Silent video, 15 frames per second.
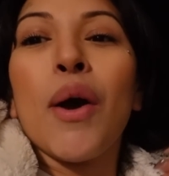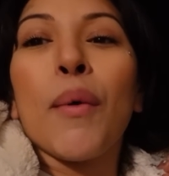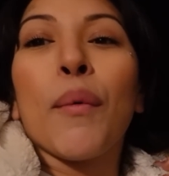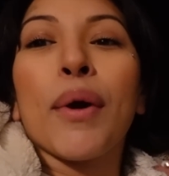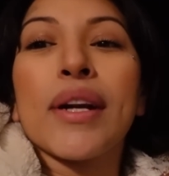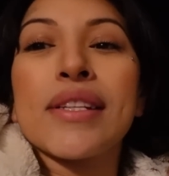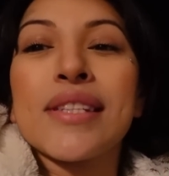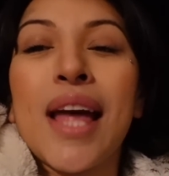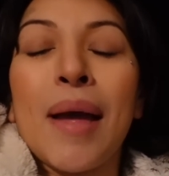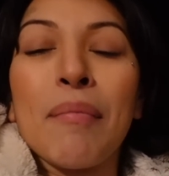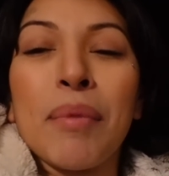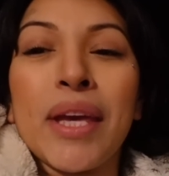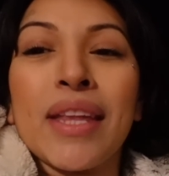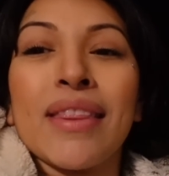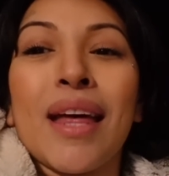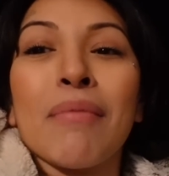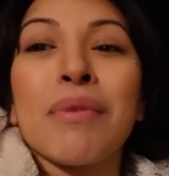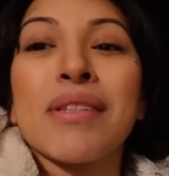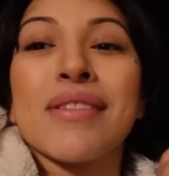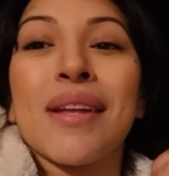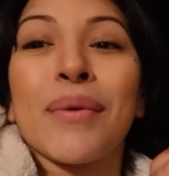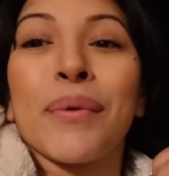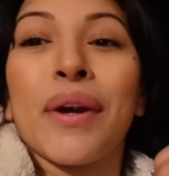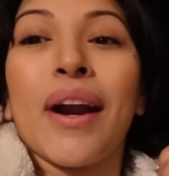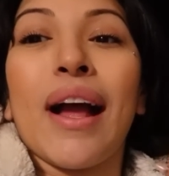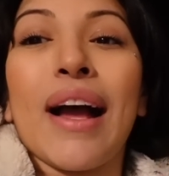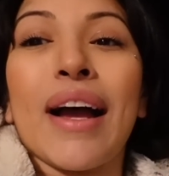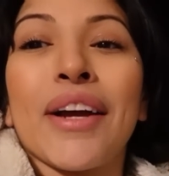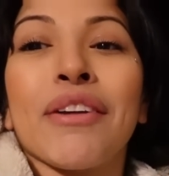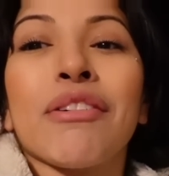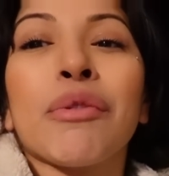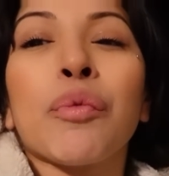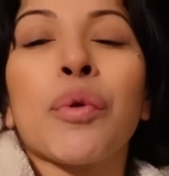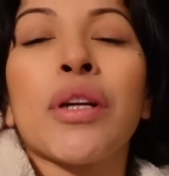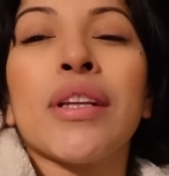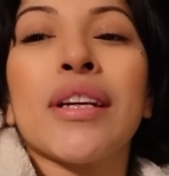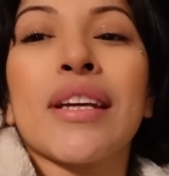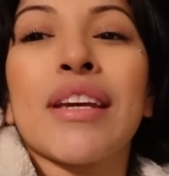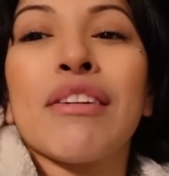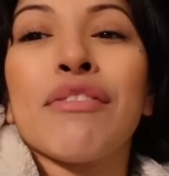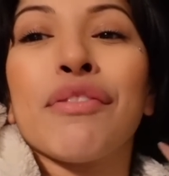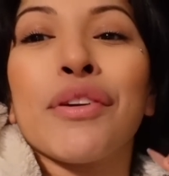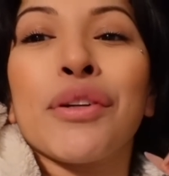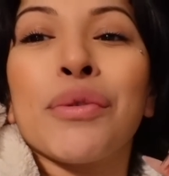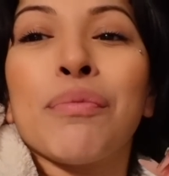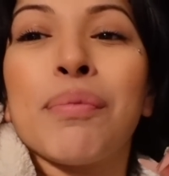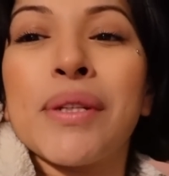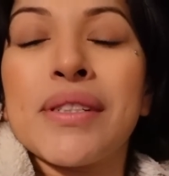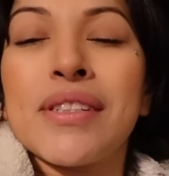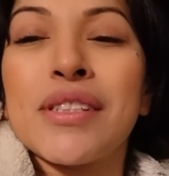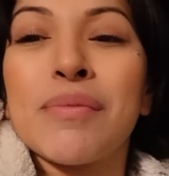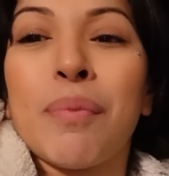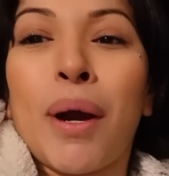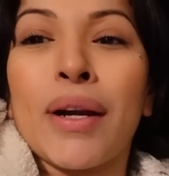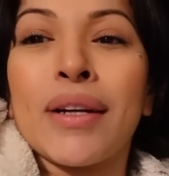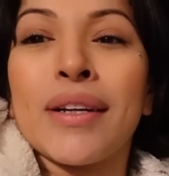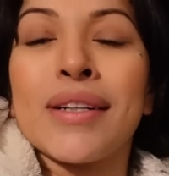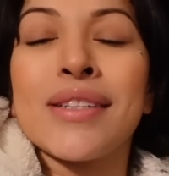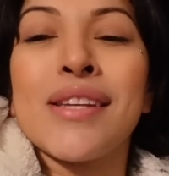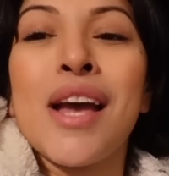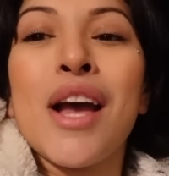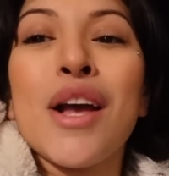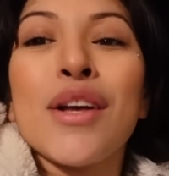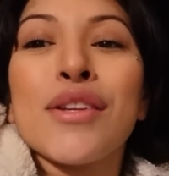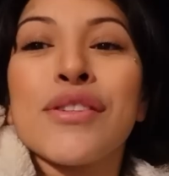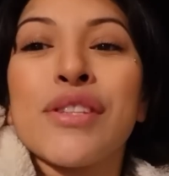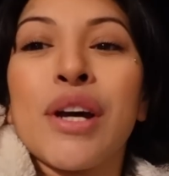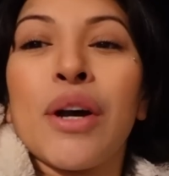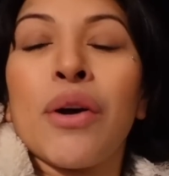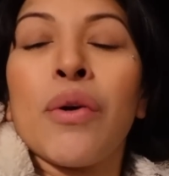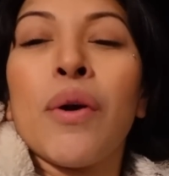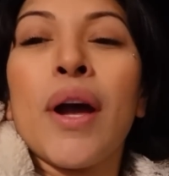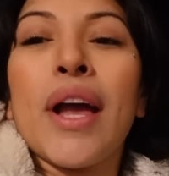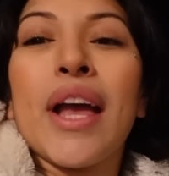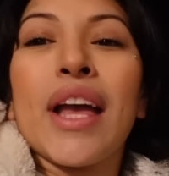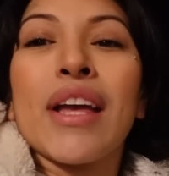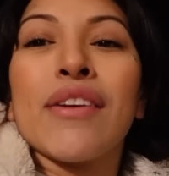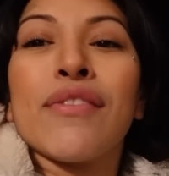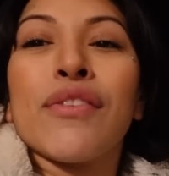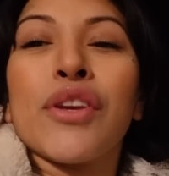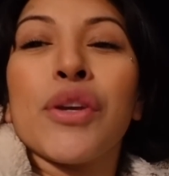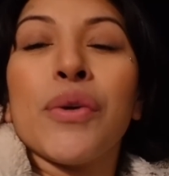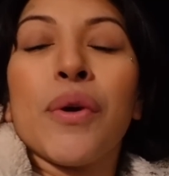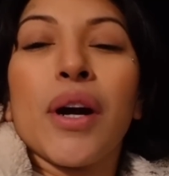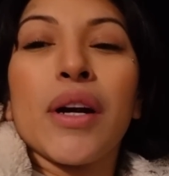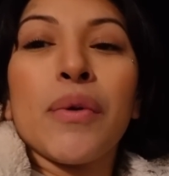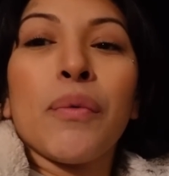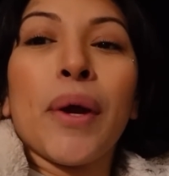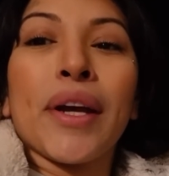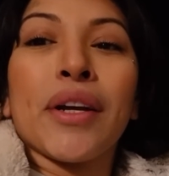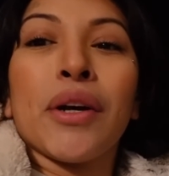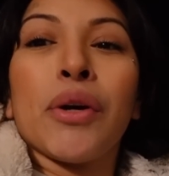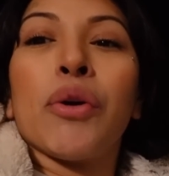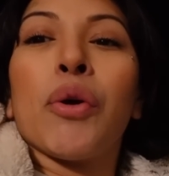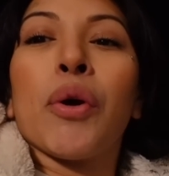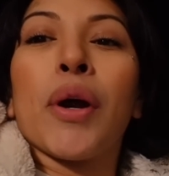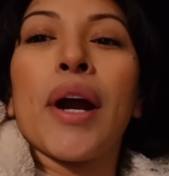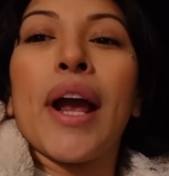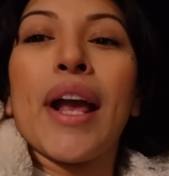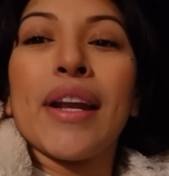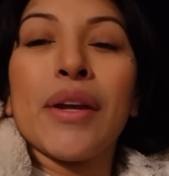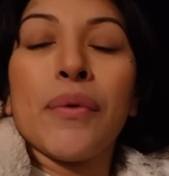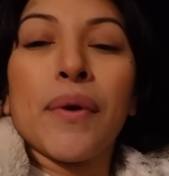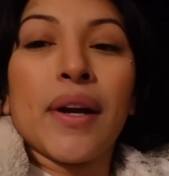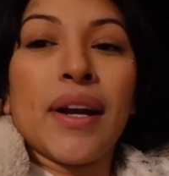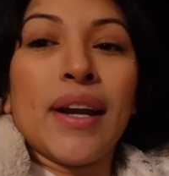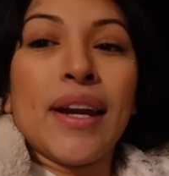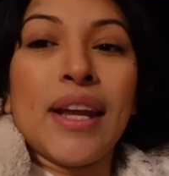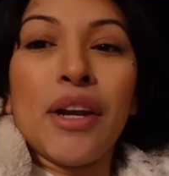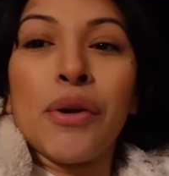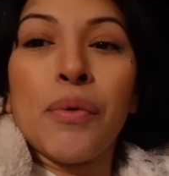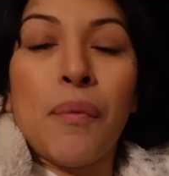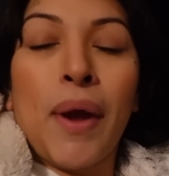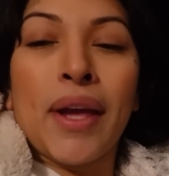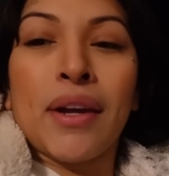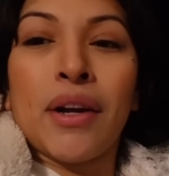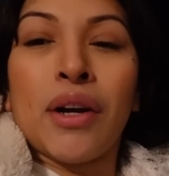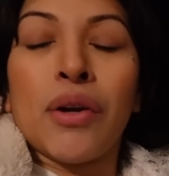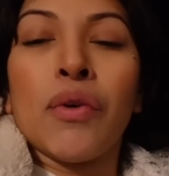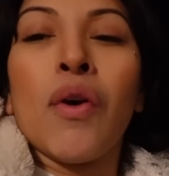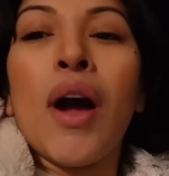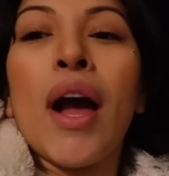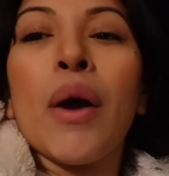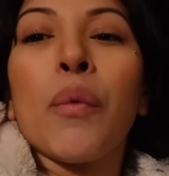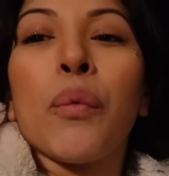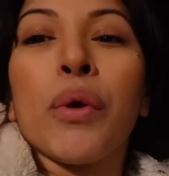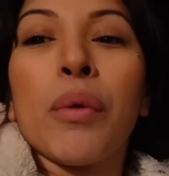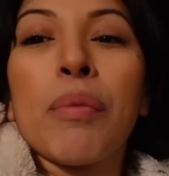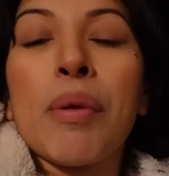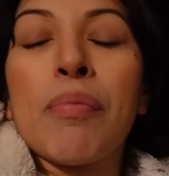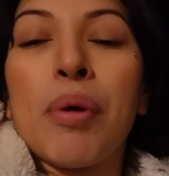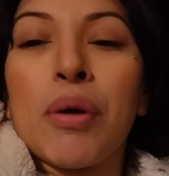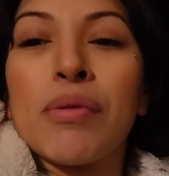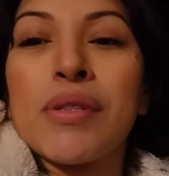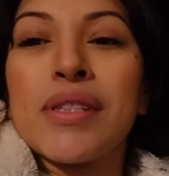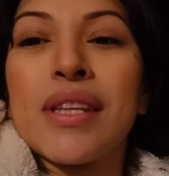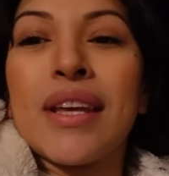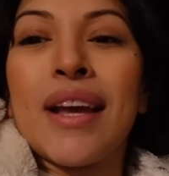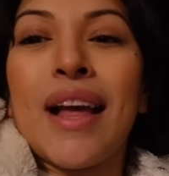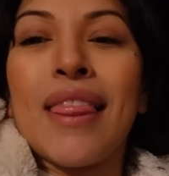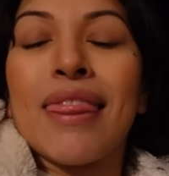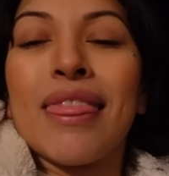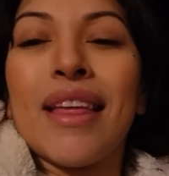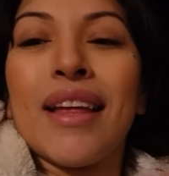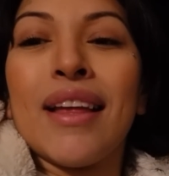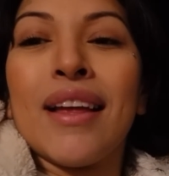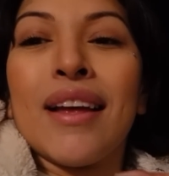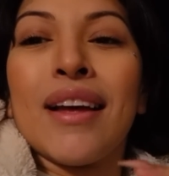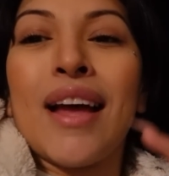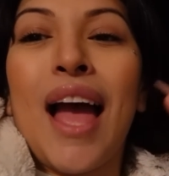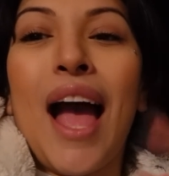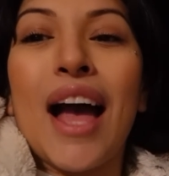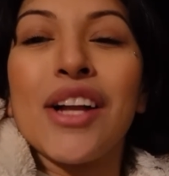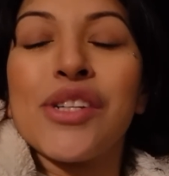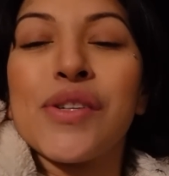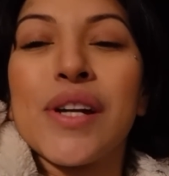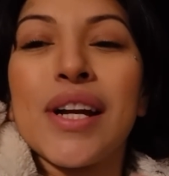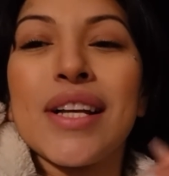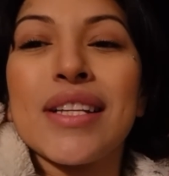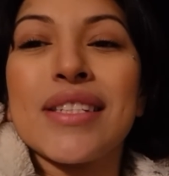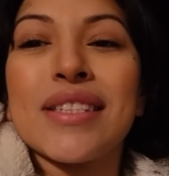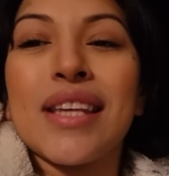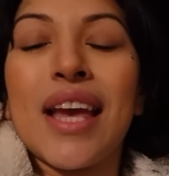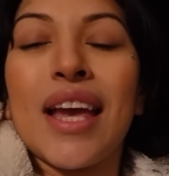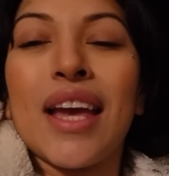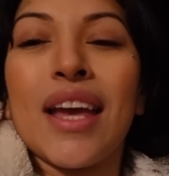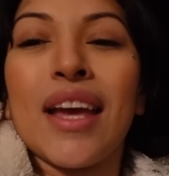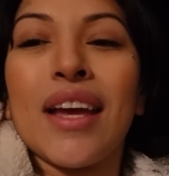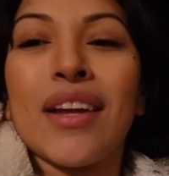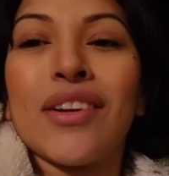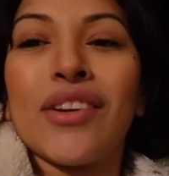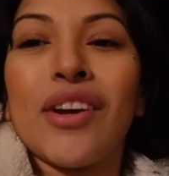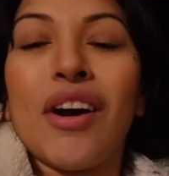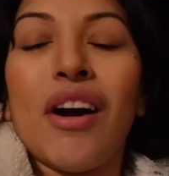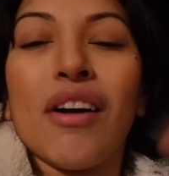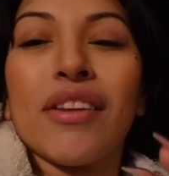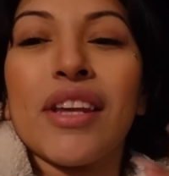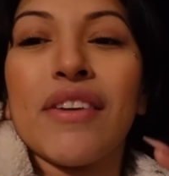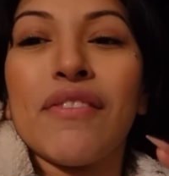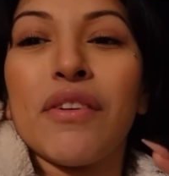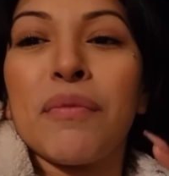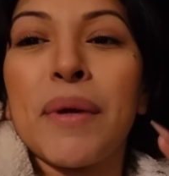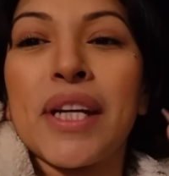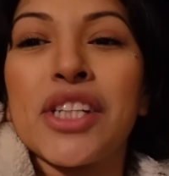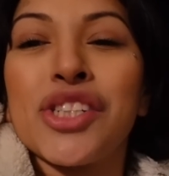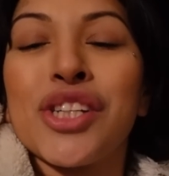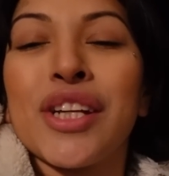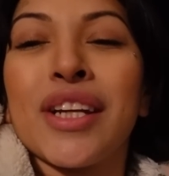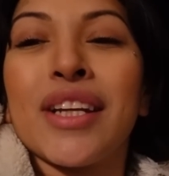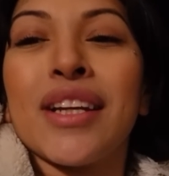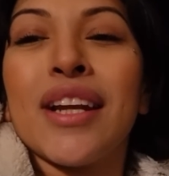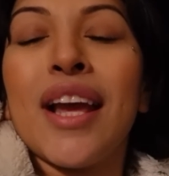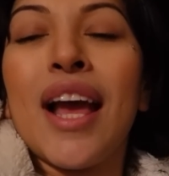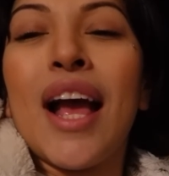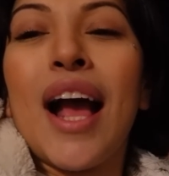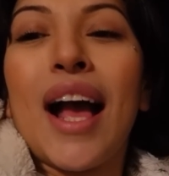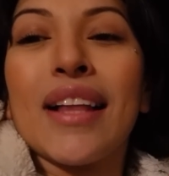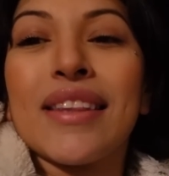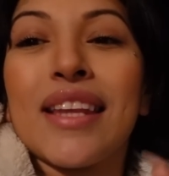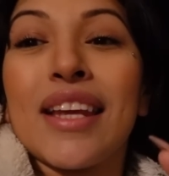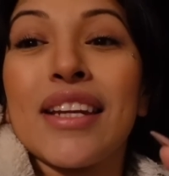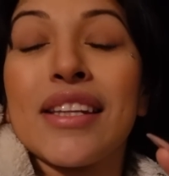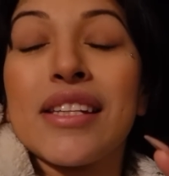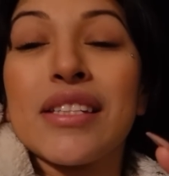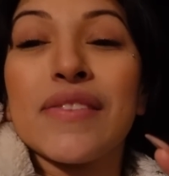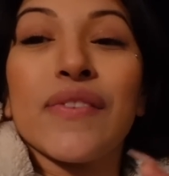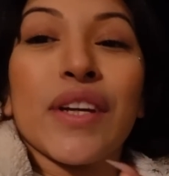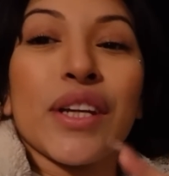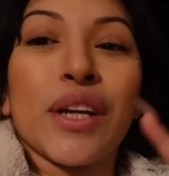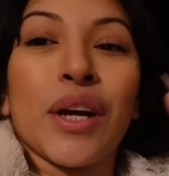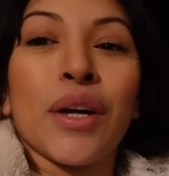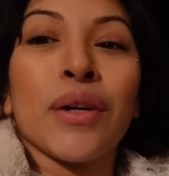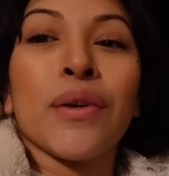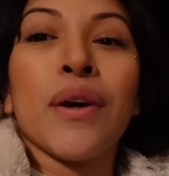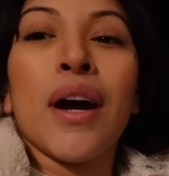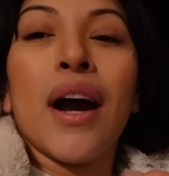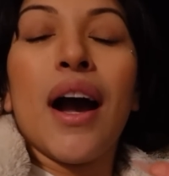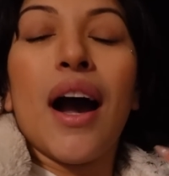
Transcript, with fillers: What does that mean? That means that we're hiring. We're looking for new business partners. So if you are in Waco or anywhere near Waco, we'll be posting the address and all the information at the end of this video.